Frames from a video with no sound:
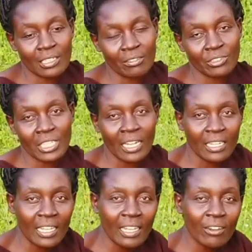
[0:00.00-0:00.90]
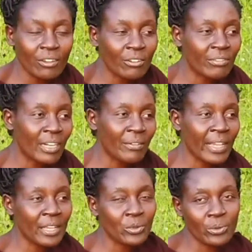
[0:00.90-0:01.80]
safe journey all over
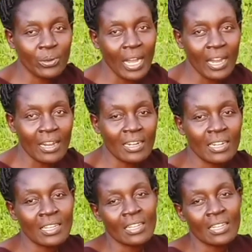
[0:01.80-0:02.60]
where you are,